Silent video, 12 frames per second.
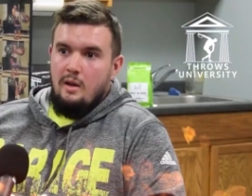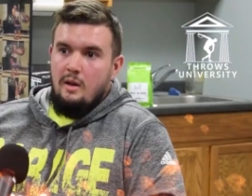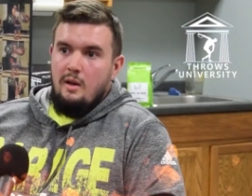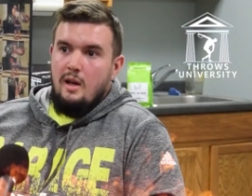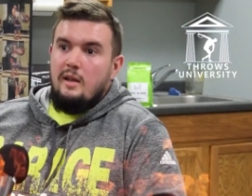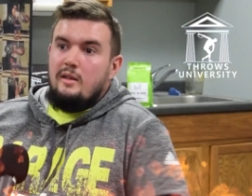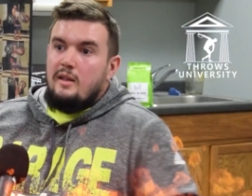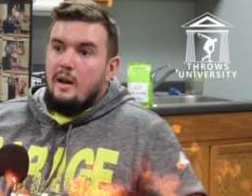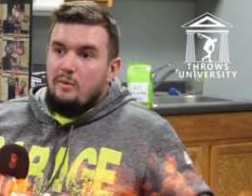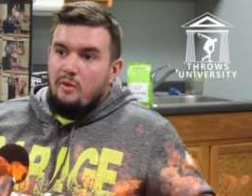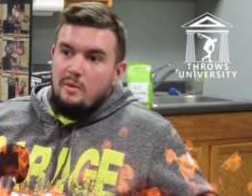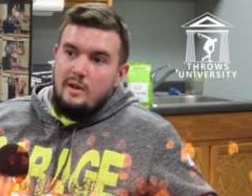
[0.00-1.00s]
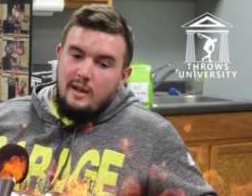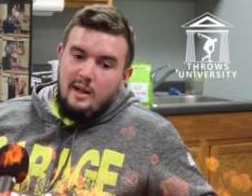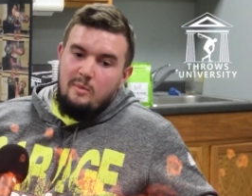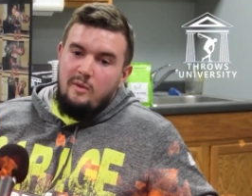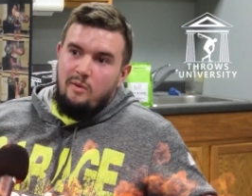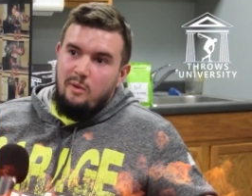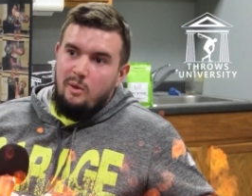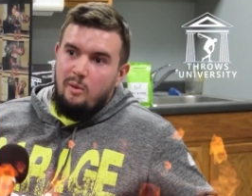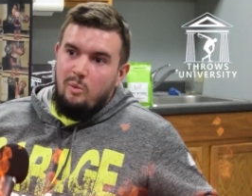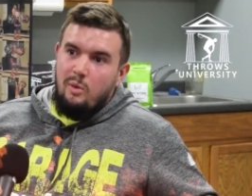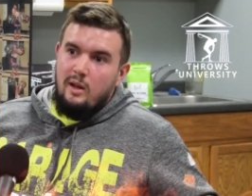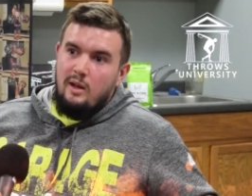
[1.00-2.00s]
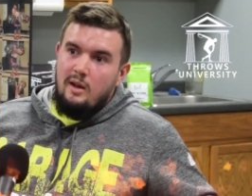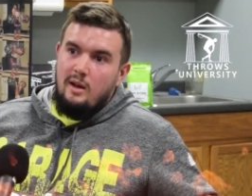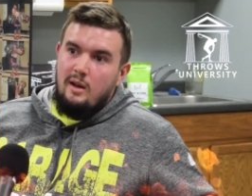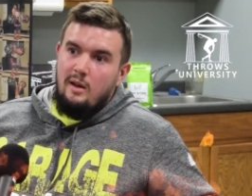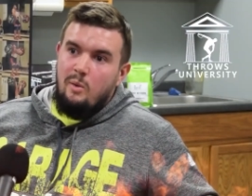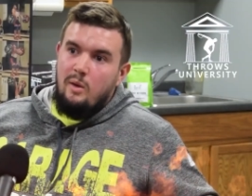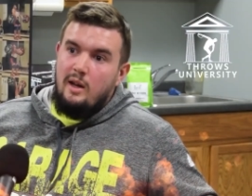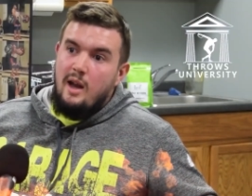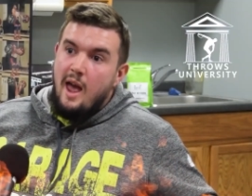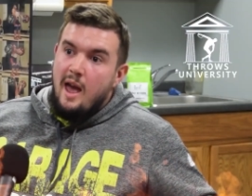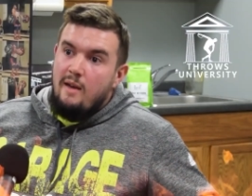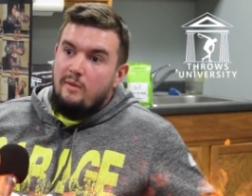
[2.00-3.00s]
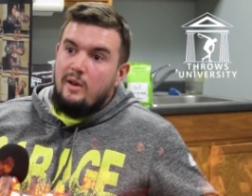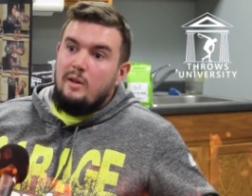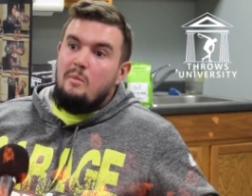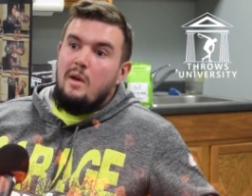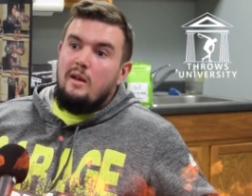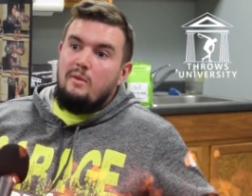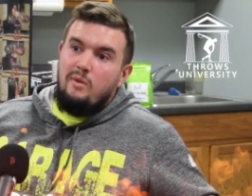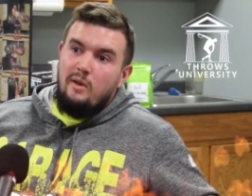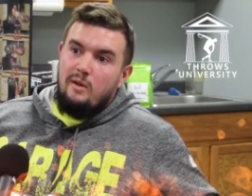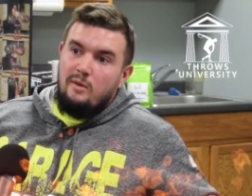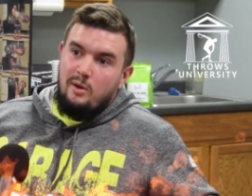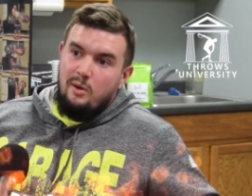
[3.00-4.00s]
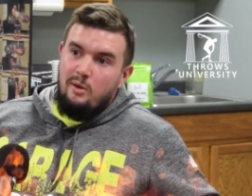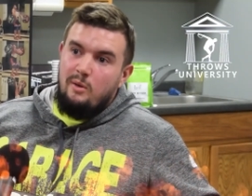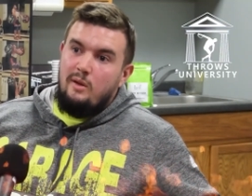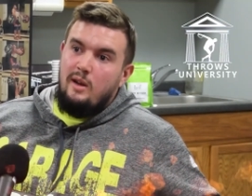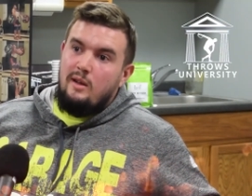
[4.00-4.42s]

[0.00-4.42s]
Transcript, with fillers: because you. It stemmed from the night before when. Yeah, you asked when question. Evan made fun of Coon